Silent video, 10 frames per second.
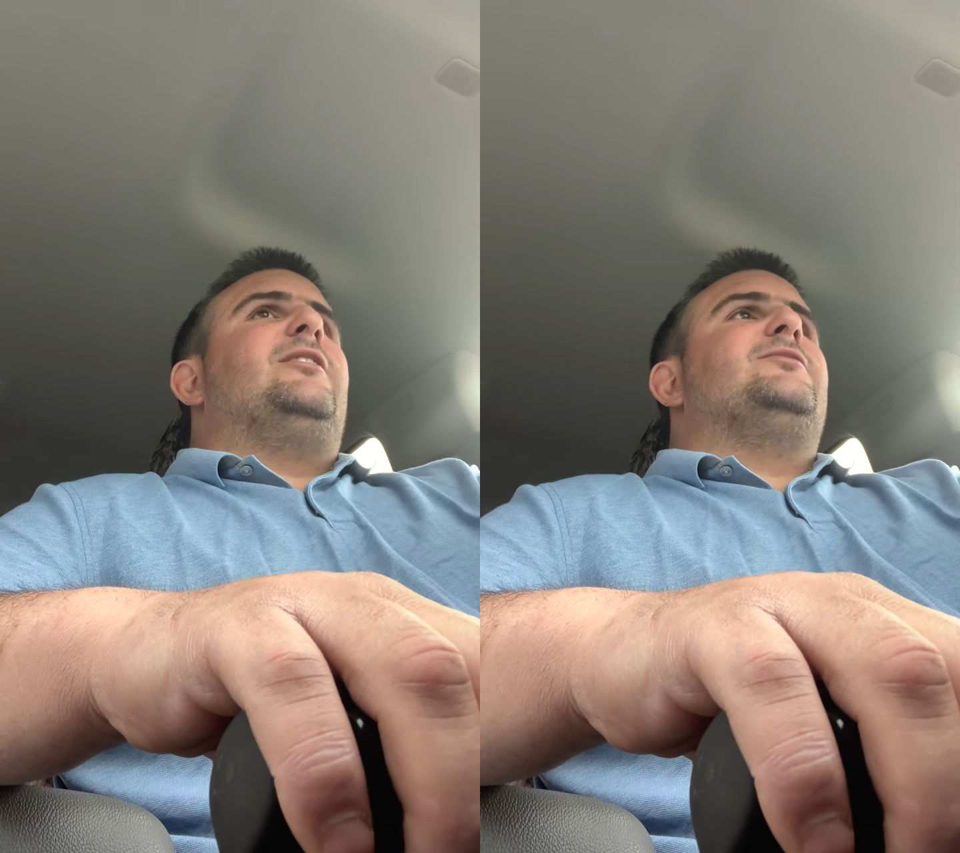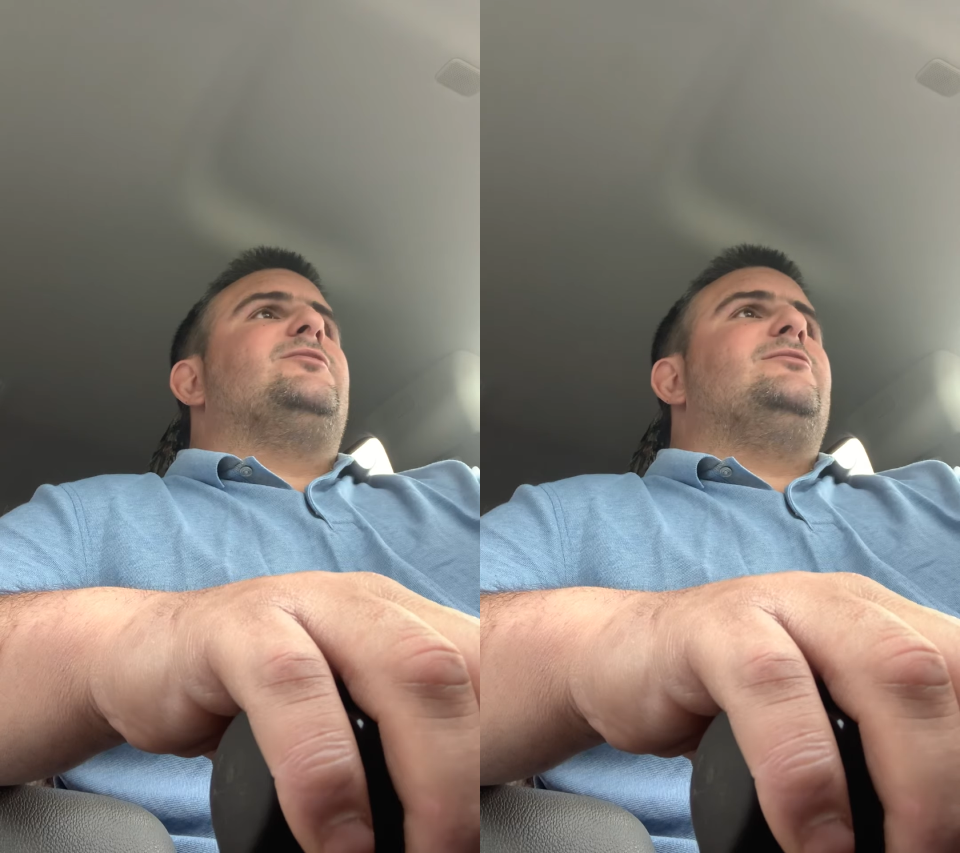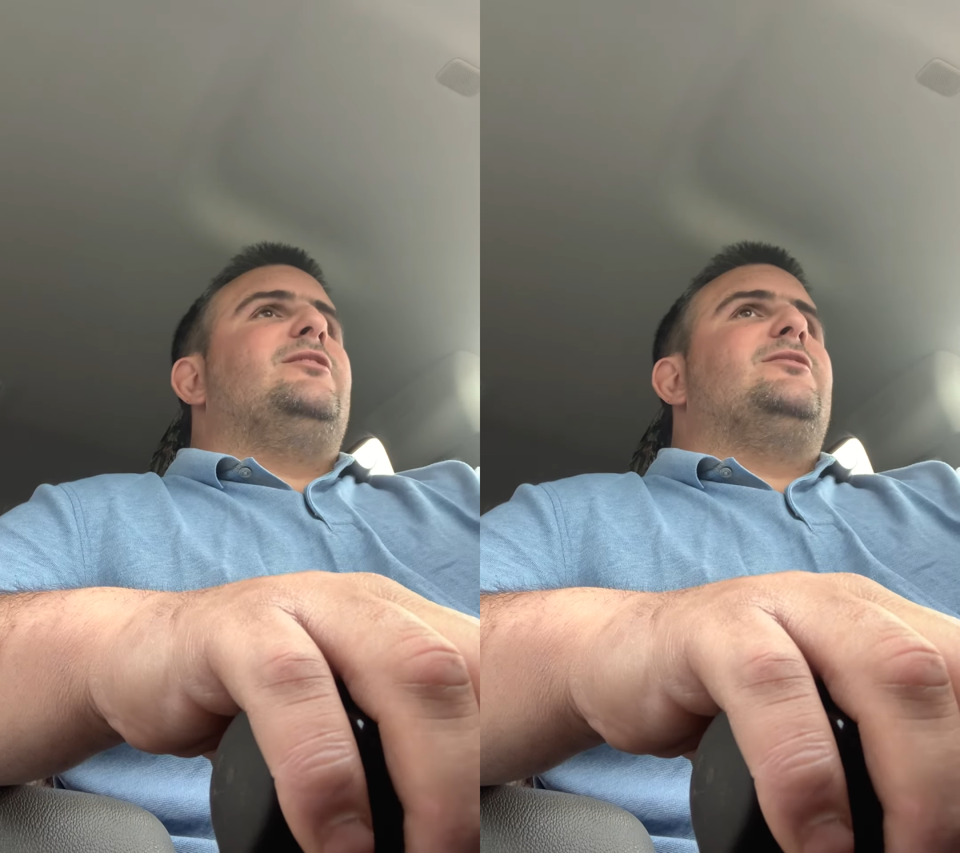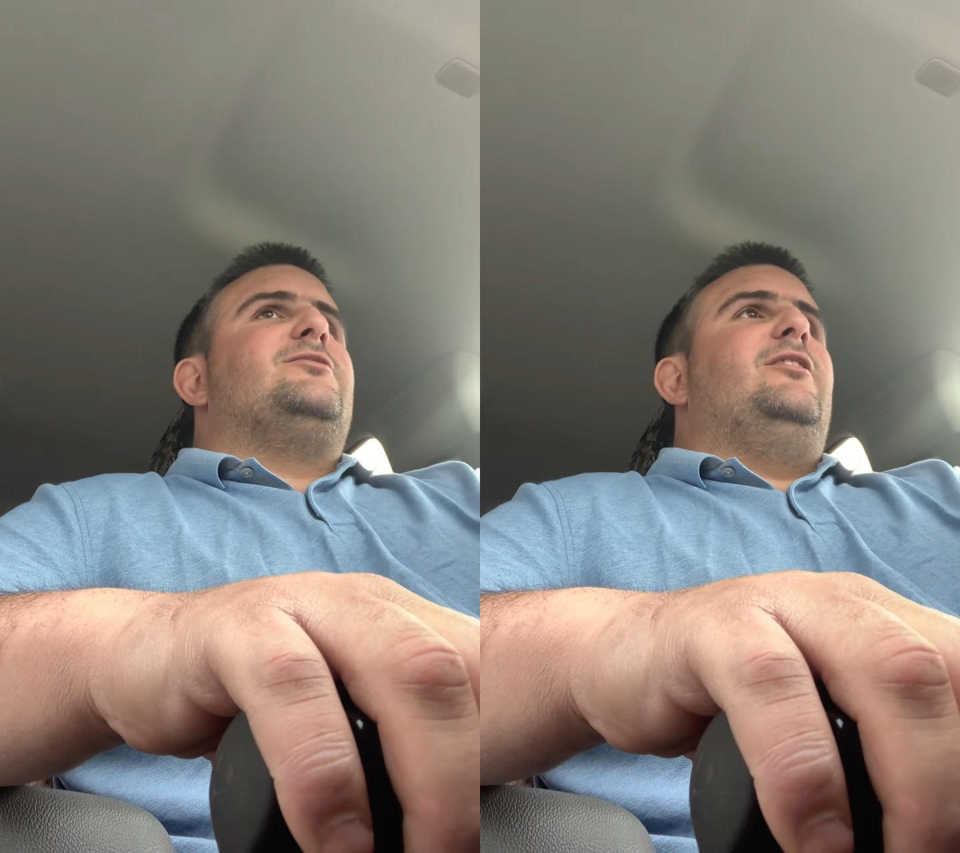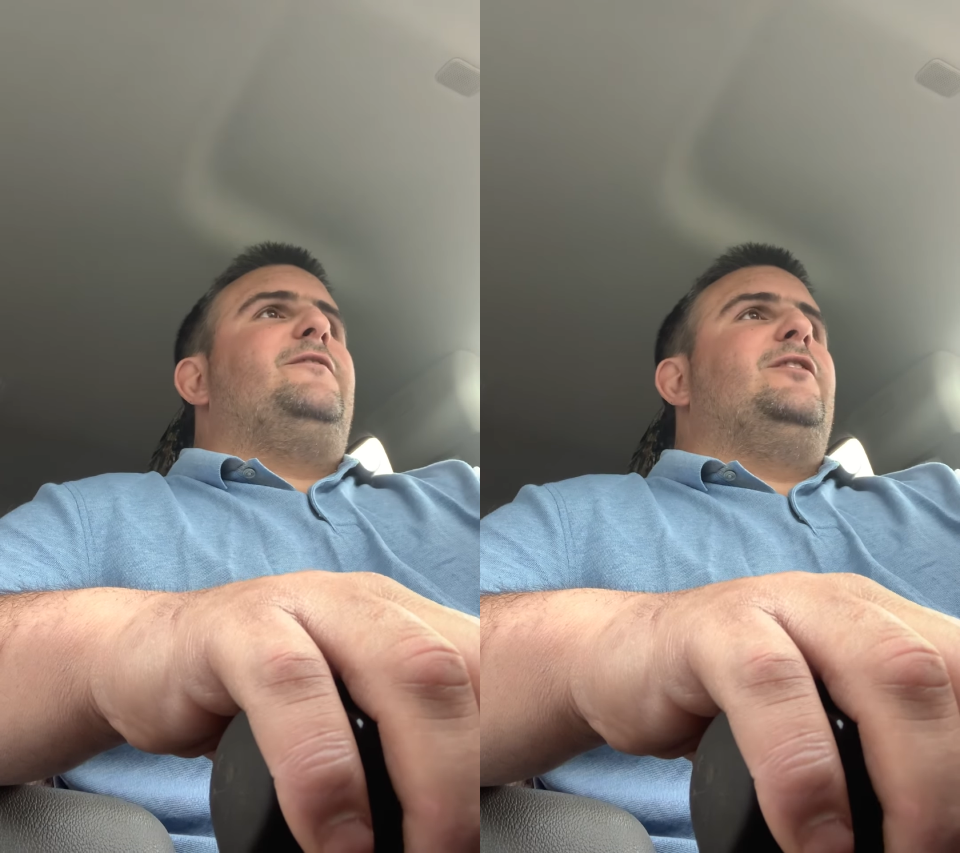It's
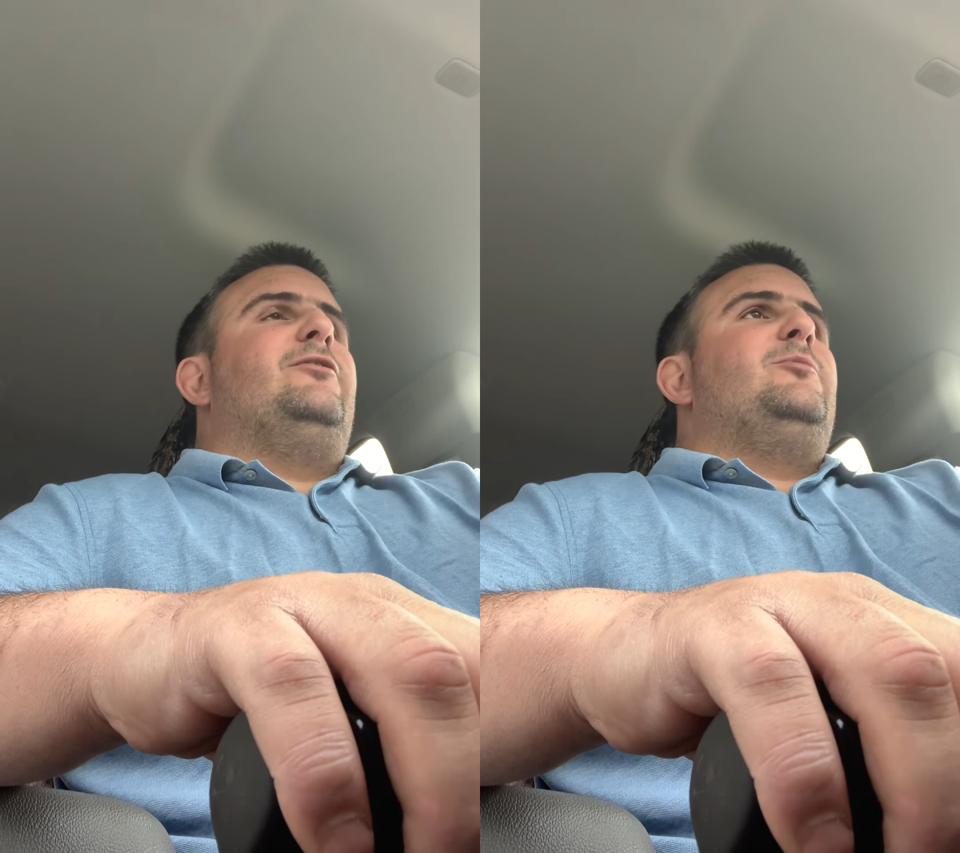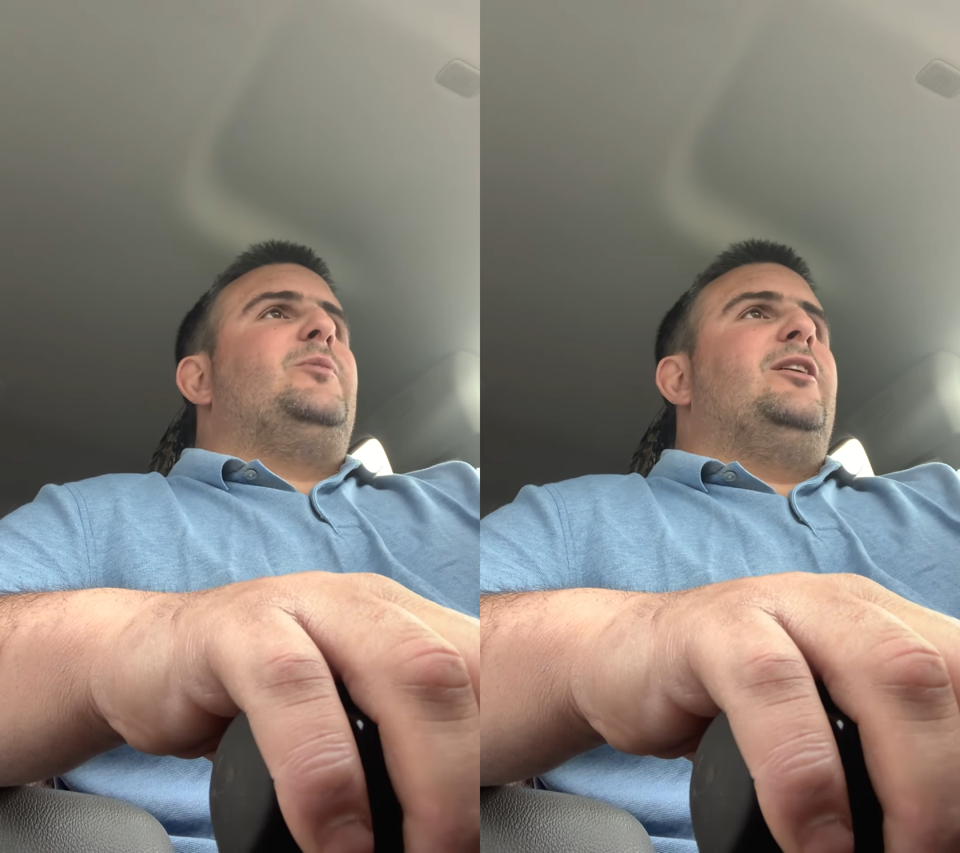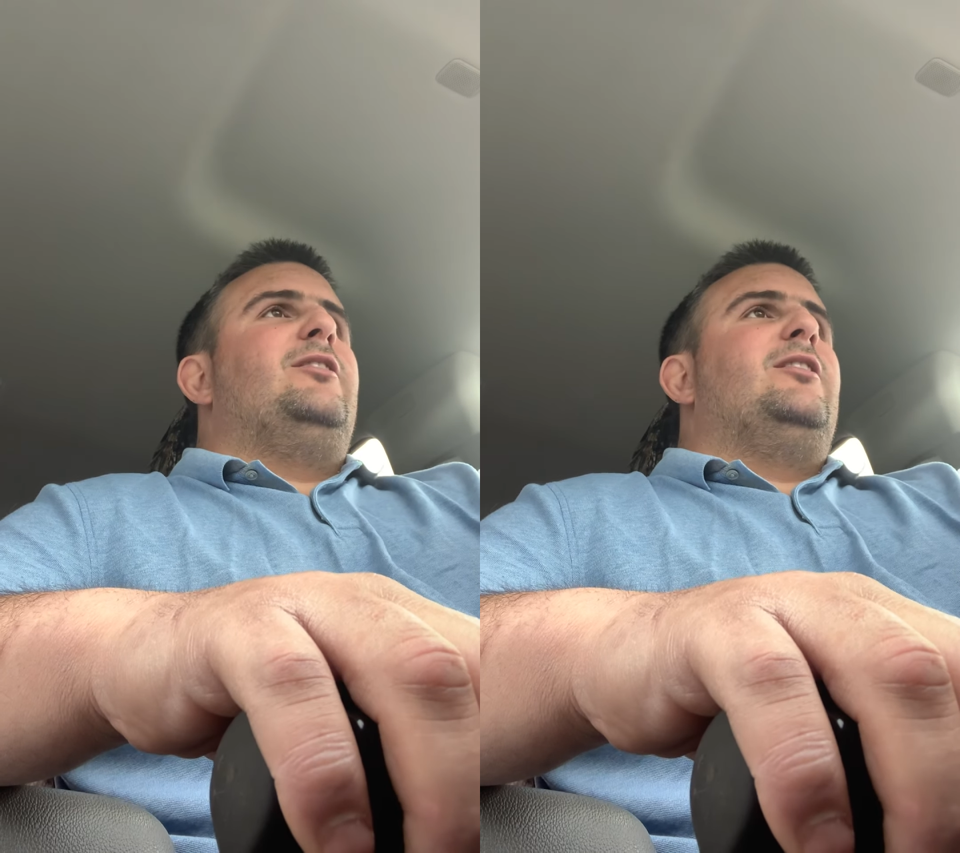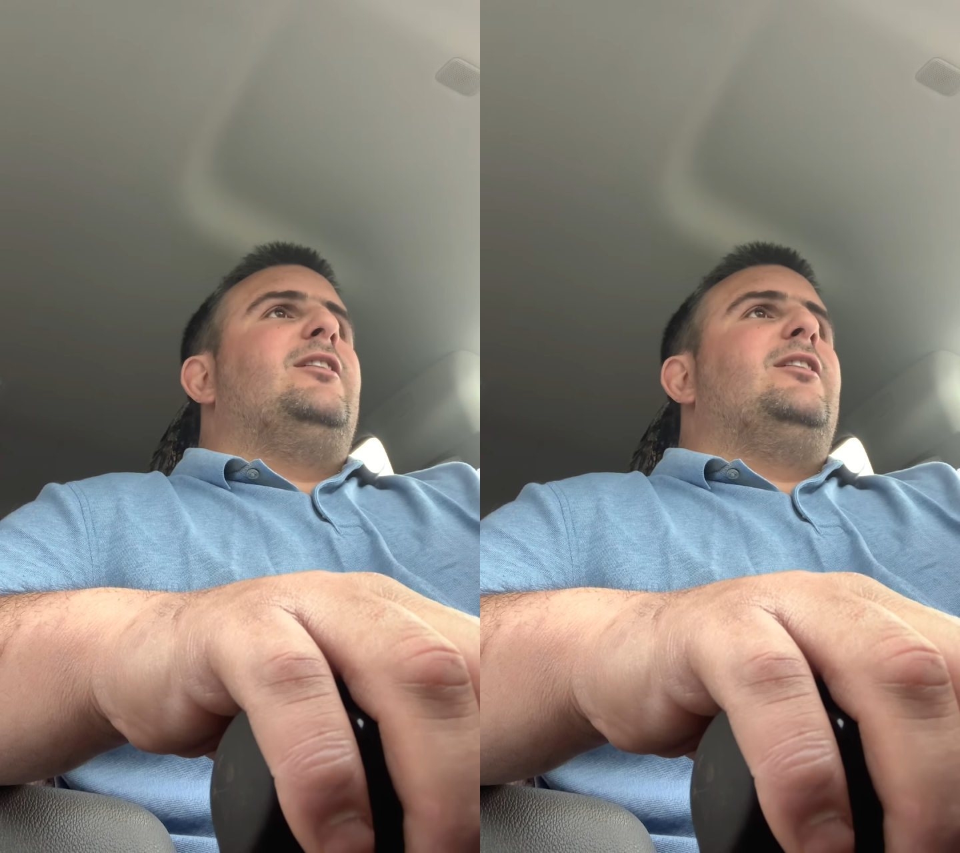definitely been